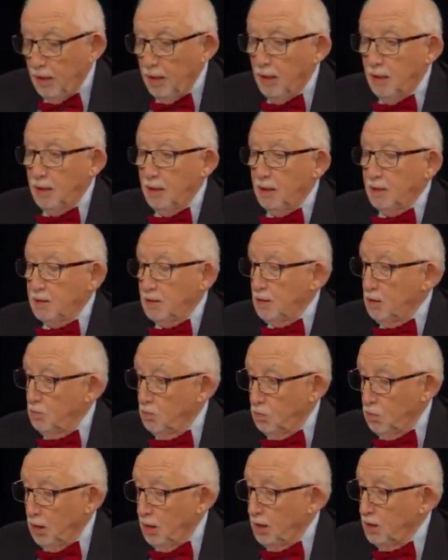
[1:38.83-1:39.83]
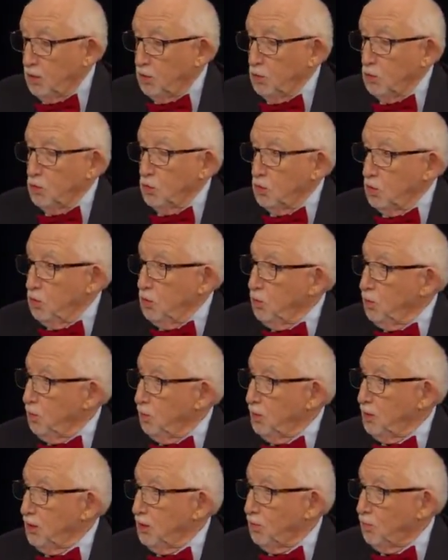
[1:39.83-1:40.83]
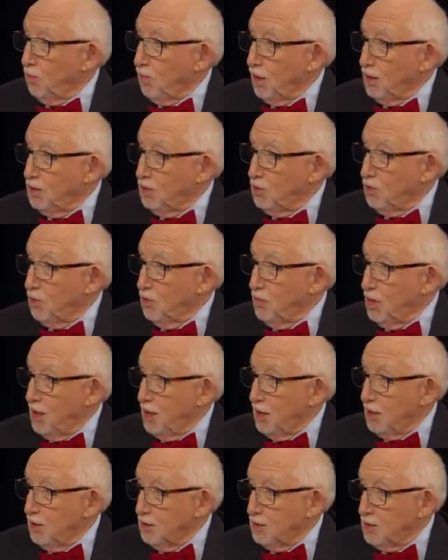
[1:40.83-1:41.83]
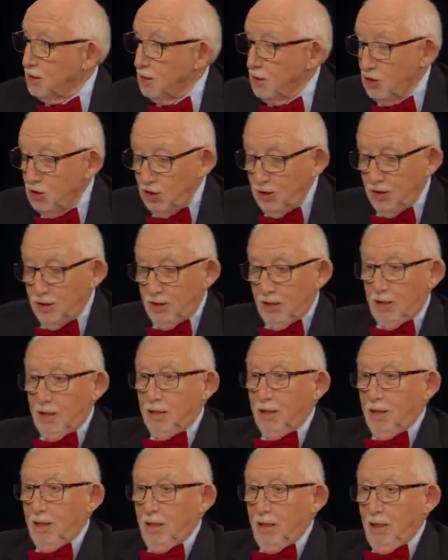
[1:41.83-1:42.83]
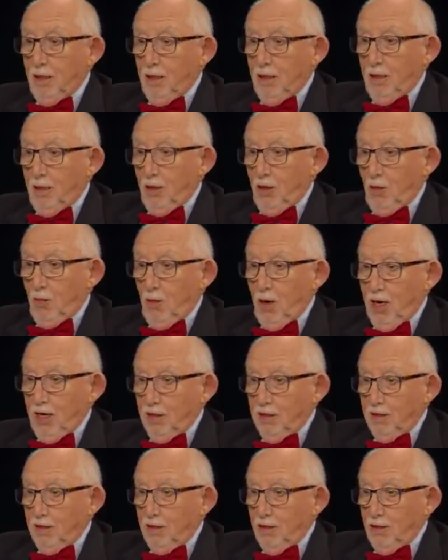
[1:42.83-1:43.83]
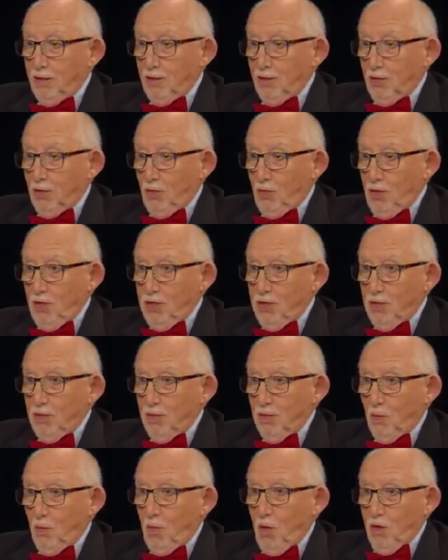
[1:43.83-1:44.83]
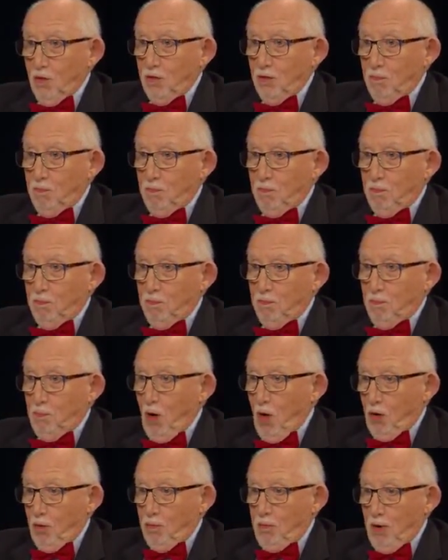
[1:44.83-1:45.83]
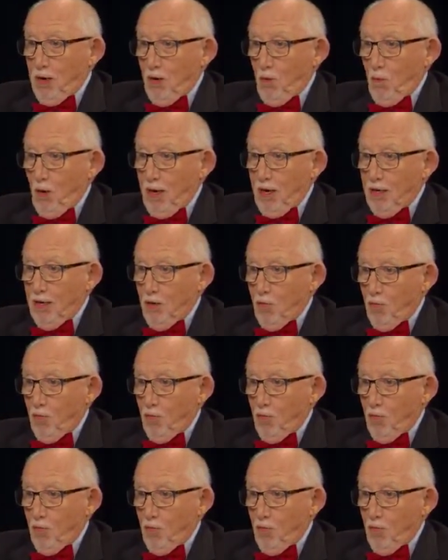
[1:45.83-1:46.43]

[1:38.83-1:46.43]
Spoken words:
And I said, well, I thought you would be the writer among us. And she said, Llewellyn, you wouldn't want to lock me away in a